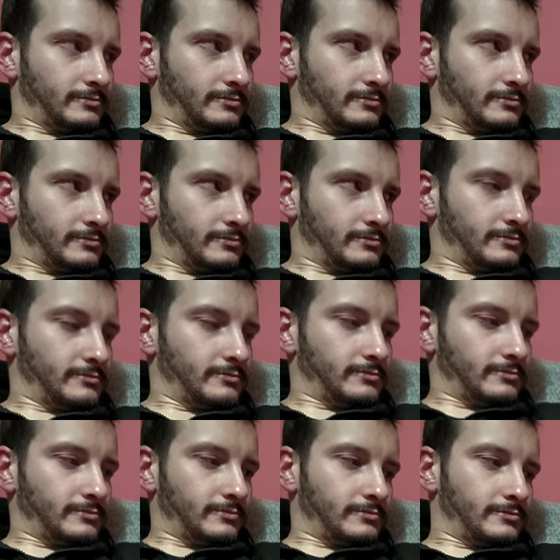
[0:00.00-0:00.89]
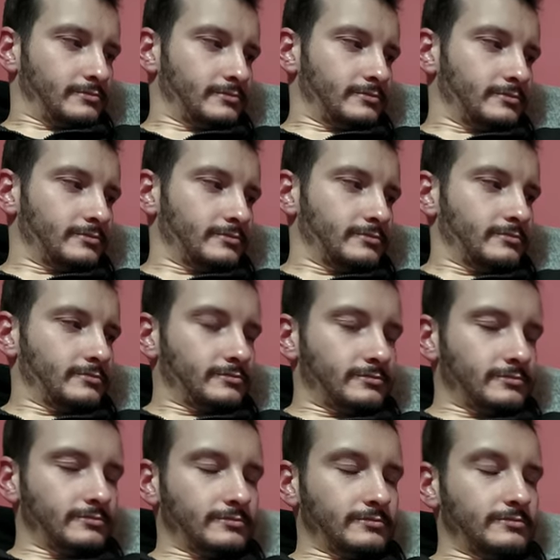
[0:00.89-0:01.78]

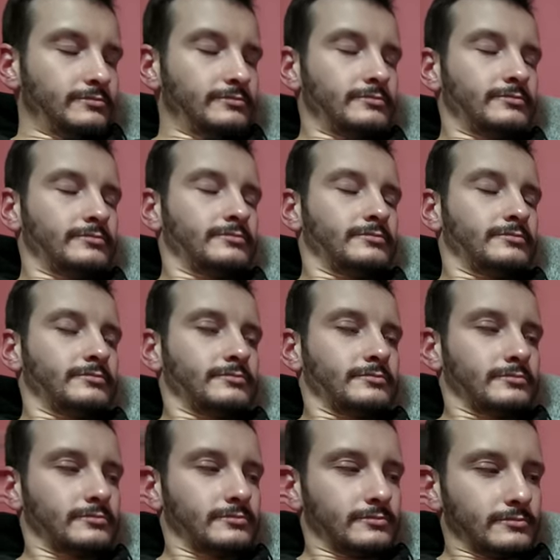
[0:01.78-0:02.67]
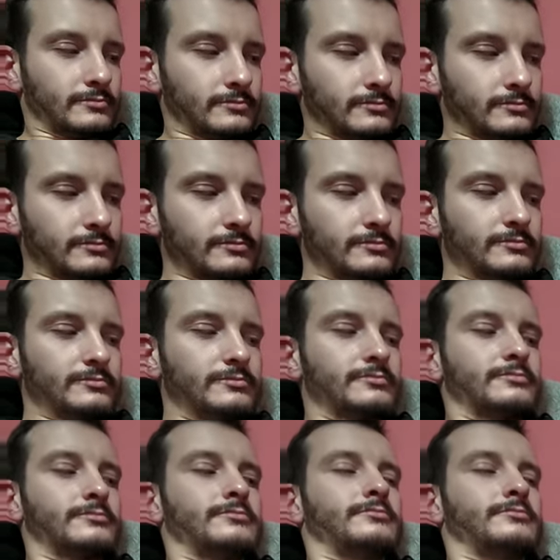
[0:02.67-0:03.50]
No words are spoken by the person on screen.